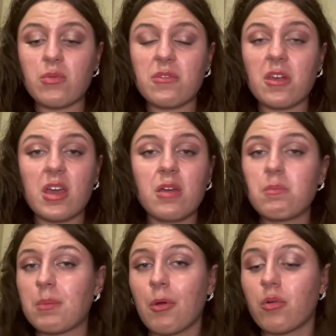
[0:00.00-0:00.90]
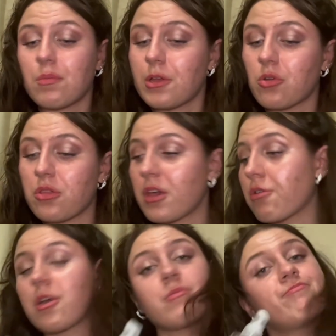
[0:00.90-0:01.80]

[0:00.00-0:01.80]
was like, but probably not that great.